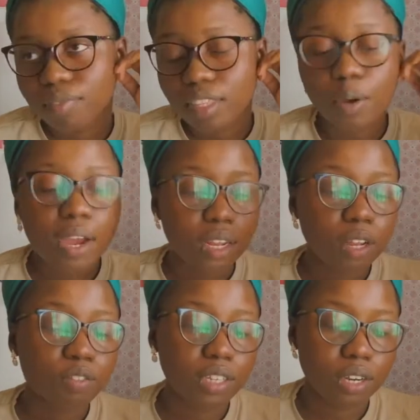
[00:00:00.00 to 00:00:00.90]
Now I
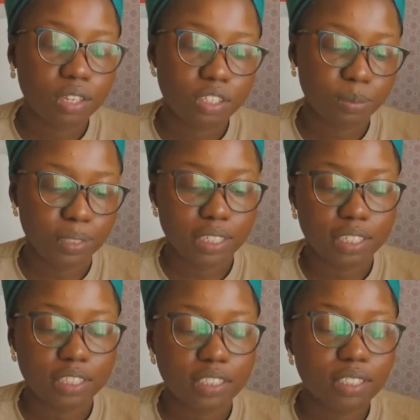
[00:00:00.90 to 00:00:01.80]
love Jane Austen
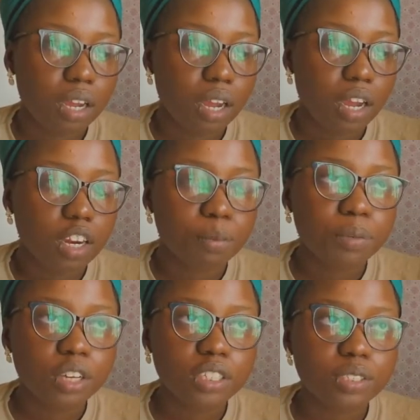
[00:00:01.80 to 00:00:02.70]
because her
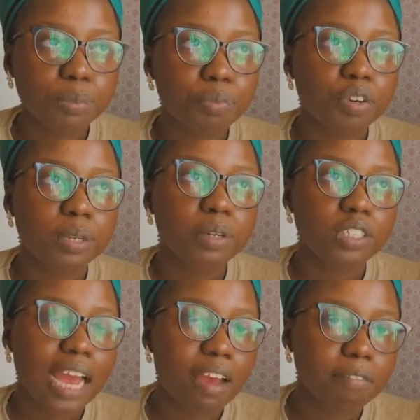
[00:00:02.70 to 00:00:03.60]
books pretty much
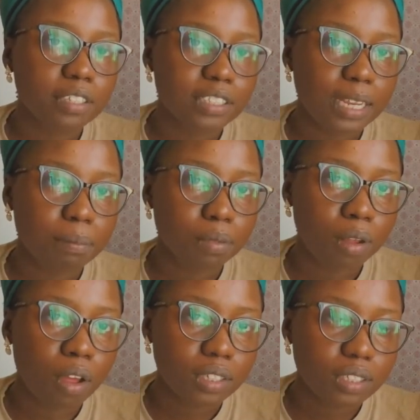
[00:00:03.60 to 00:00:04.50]
have the same
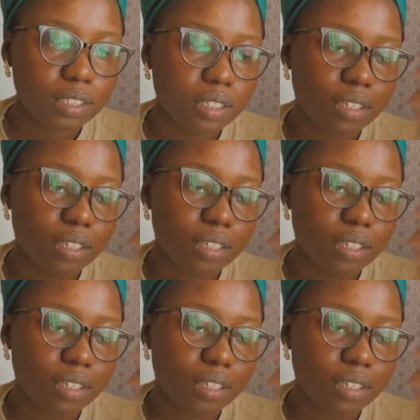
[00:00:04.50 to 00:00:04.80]
plot